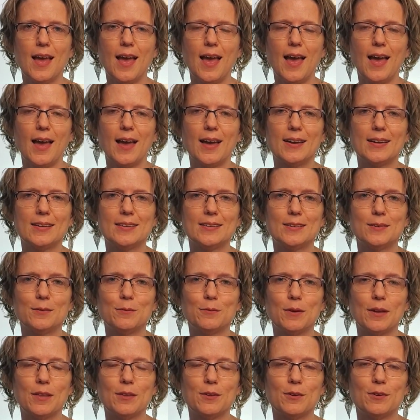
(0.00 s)
and
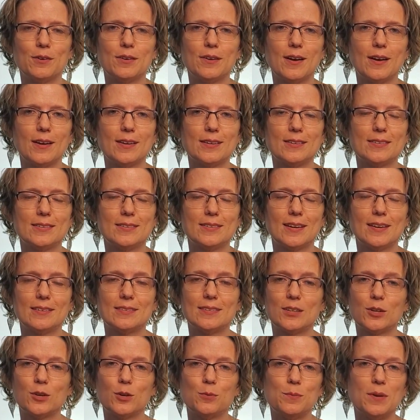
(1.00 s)
whether or not
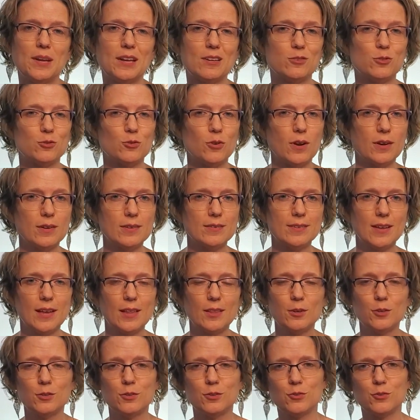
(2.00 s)
it could be a strong seller,